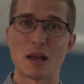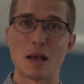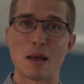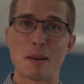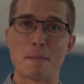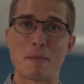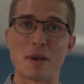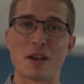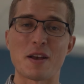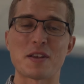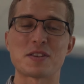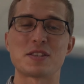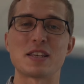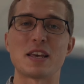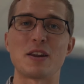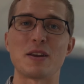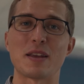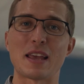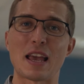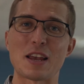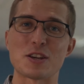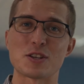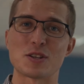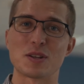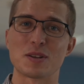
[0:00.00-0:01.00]
Because the
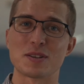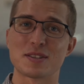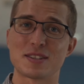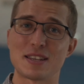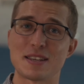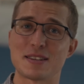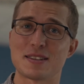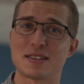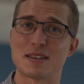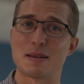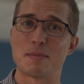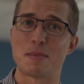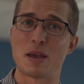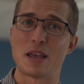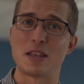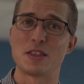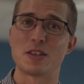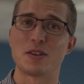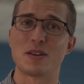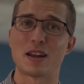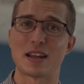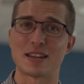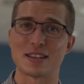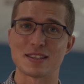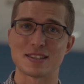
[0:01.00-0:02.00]
educational system in the
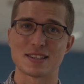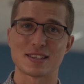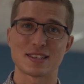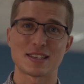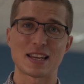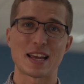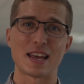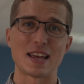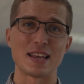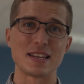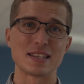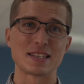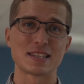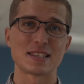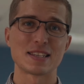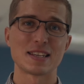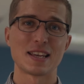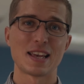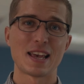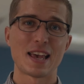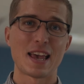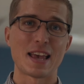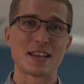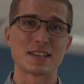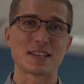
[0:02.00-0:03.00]
United States
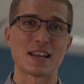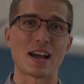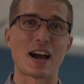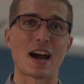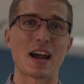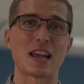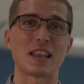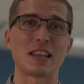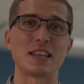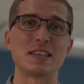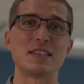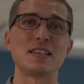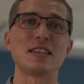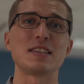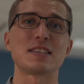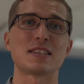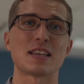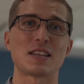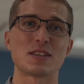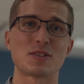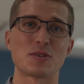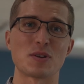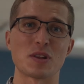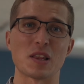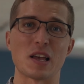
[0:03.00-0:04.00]
is highly
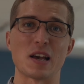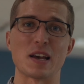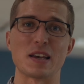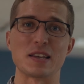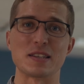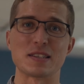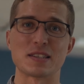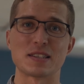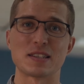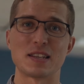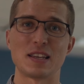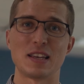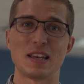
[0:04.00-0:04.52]
decentralized,